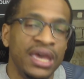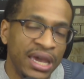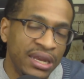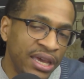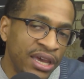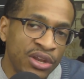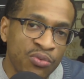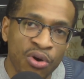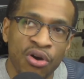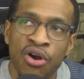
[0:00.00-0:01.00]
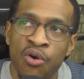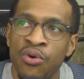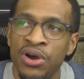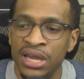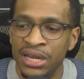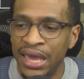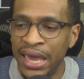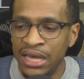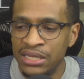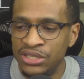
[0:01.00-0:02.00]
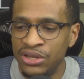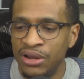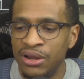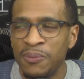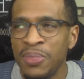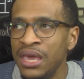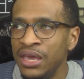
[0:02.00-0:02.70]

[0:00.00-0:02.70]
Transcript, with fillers: And in the Rogue One, as they're,